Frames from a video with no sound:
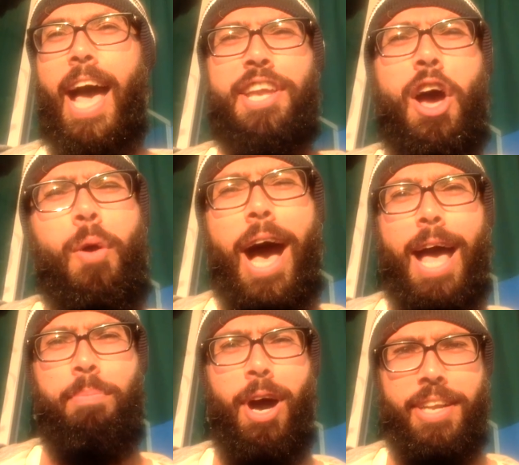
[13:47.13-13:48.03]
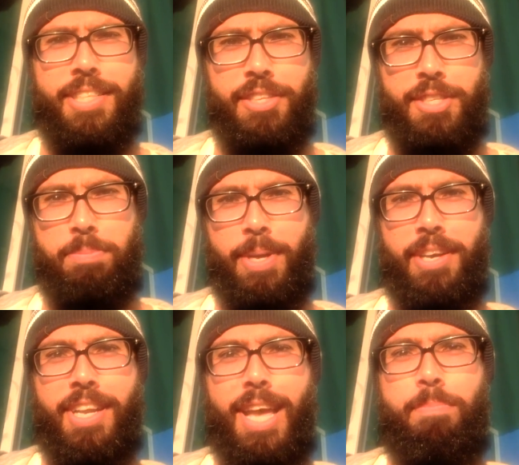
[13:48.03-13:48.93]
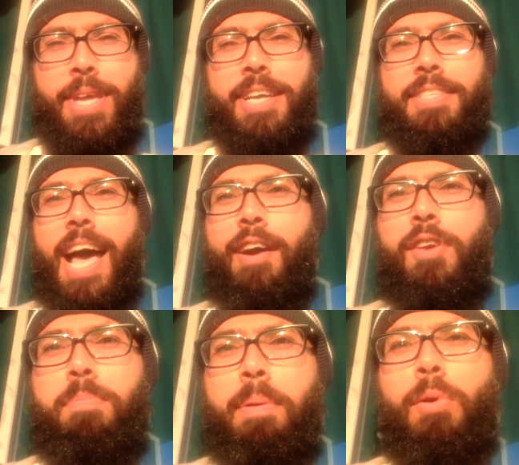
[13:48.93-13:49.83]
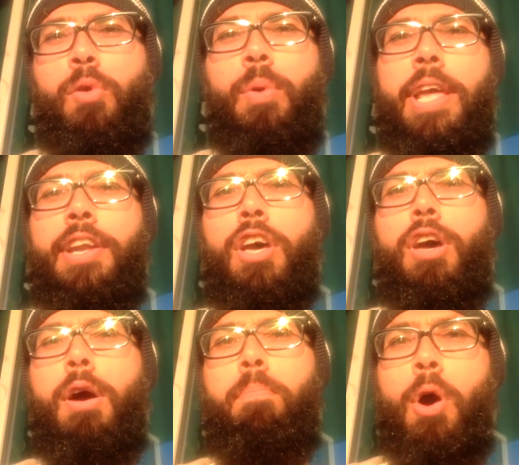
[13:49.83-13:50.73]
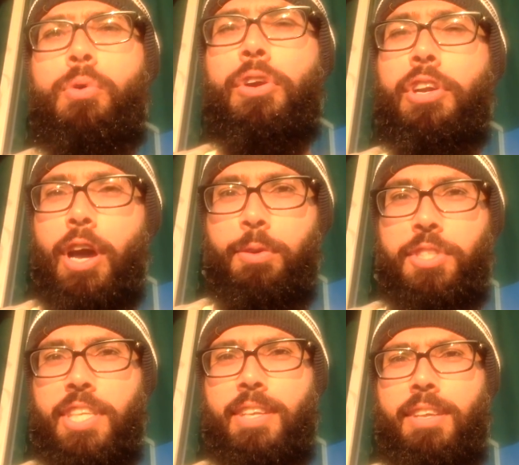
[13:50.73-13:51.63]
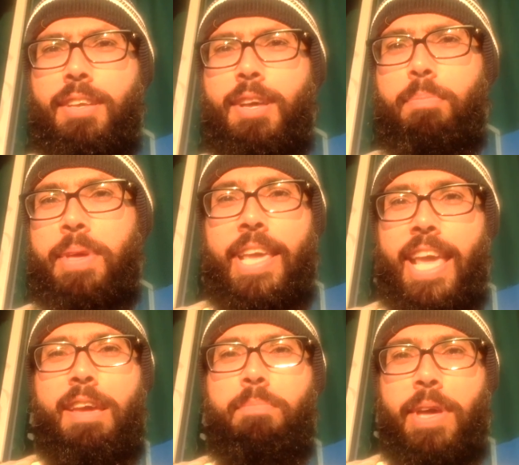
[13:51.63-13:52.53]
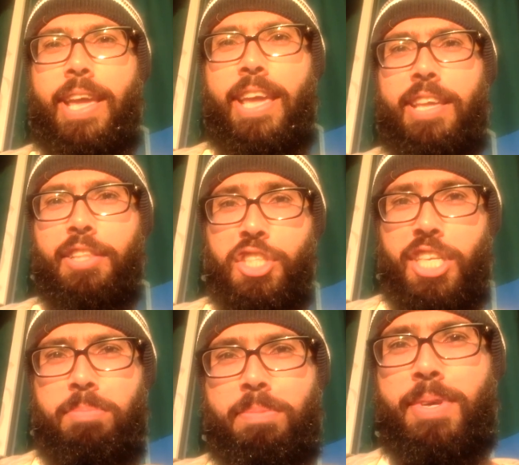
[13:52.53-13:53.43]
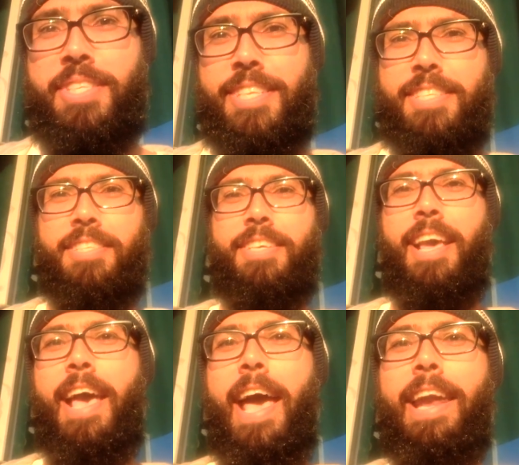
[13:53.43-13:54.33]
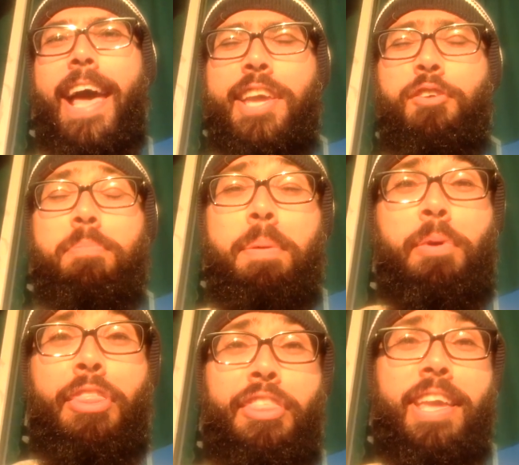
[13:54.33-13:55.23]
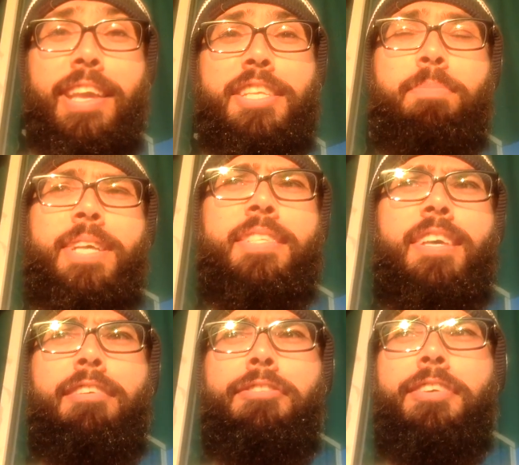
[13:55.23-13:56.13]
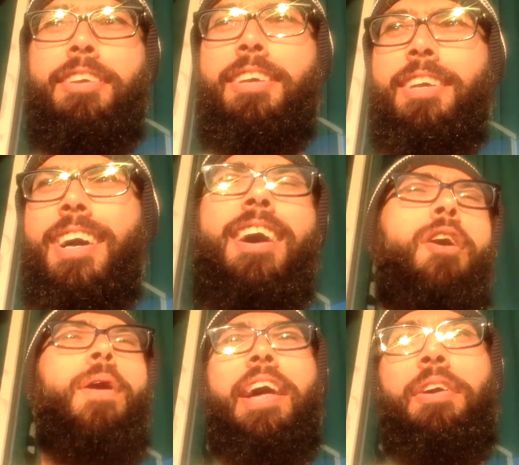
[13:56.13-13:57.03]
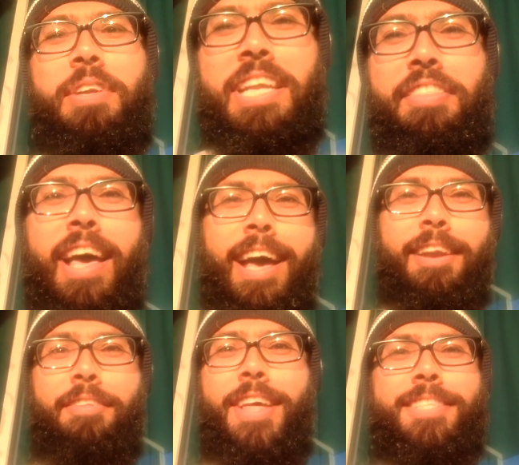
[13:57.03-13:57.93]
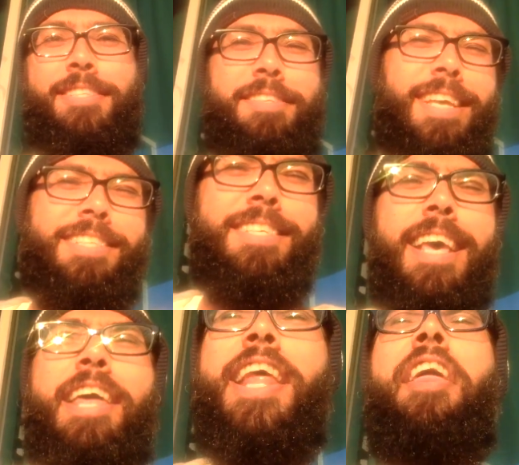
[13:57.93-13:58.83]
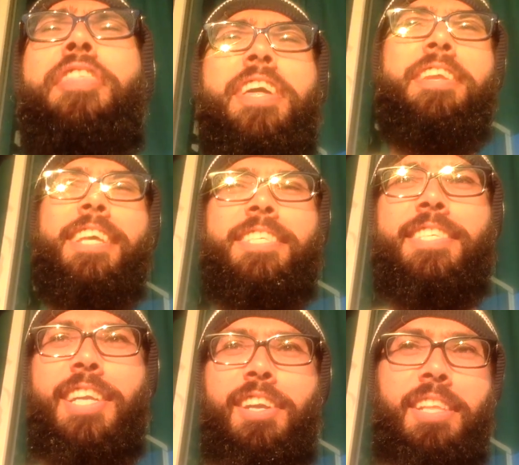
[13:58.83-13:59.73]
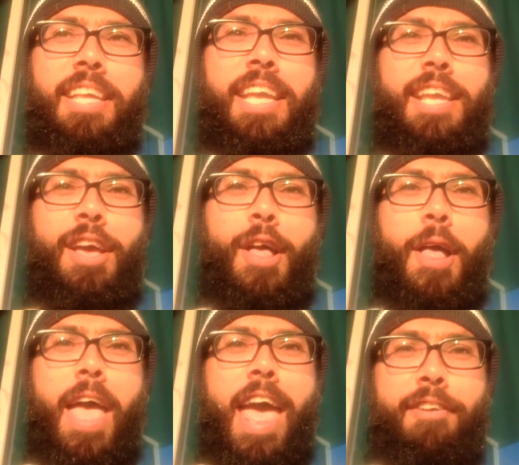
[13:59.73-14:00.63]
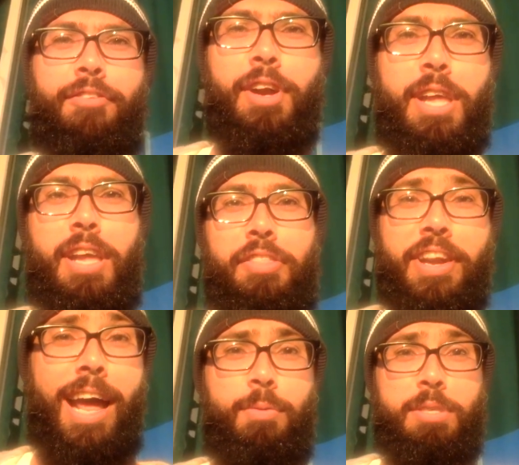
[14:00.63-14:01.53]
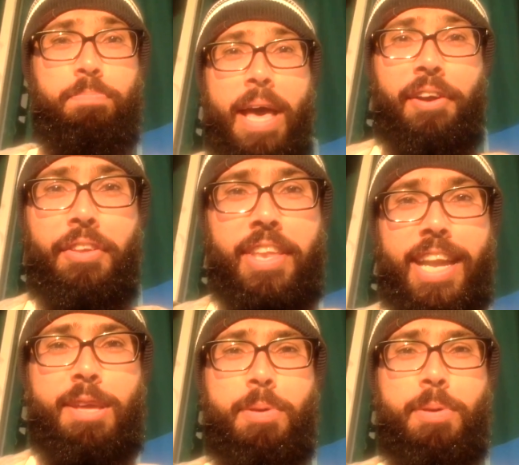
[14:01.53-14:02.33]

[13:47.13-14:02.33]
I know I bought into this paradigm because I remember when poker coaching became a legitimate business, and I can remember thinking to myself, oh, I don't need that. That's not that necessarily that I was better than any